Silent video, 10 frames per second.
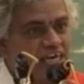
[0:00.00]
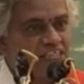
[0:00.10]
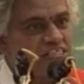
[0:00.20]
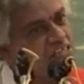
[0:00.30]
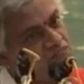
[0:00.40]

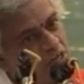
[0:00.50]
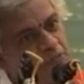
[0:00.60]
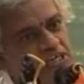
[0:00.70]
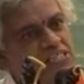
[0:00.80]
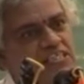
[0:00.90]
others,
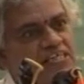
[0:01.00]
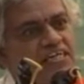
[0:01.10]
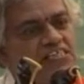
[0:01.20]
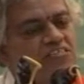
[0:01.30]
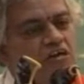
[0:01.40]
everybody is a
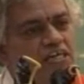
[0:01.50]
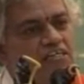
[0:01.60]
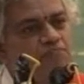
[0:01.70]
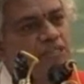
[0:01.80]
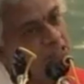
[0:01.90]
great scholar.
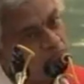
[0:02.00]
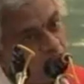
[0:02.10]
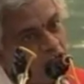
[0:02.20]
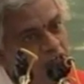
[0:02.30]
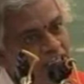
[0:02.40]
But in
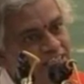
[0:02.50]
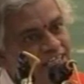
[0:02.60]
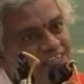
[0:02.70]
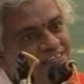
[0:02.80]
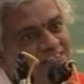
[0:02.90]
following
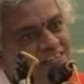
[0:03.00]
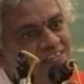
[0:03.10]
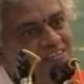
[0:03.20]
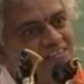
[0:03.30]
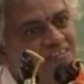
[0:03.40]
that,
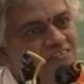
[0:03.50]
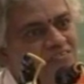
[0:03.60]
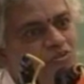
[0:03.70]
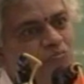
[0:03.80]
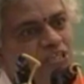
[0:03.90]

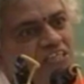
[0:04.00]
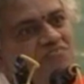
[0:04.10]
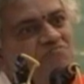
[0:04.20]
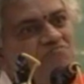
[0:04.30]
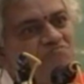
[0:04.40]
nobody.
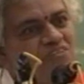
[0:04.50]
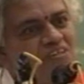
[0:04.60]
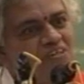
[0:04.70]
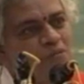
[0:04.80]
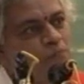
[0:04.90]

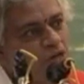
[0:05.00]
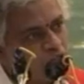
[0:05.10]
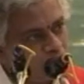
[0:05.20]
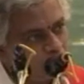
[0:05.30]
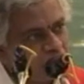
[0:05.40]

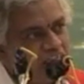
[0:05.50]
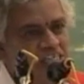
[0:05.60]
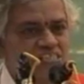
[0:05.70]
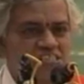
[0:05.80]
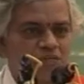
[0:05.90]

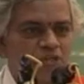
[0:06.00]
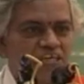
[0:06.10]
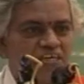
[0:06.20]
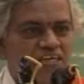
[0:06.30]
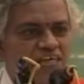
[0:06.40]
Paropadesha
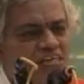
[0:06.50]
samaye